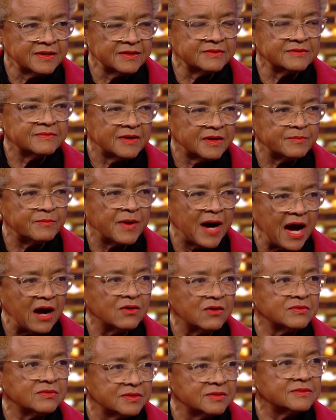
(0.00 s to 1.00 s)
and
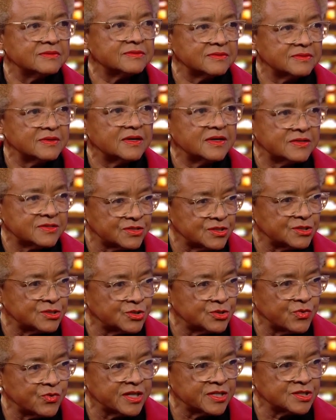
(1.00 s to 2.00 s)
about a
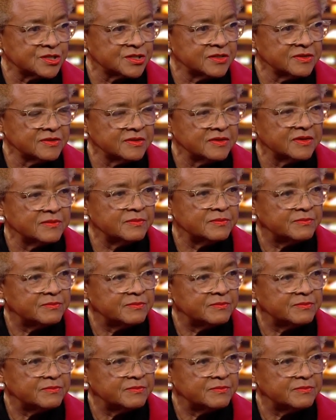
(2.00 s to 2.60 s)
situation.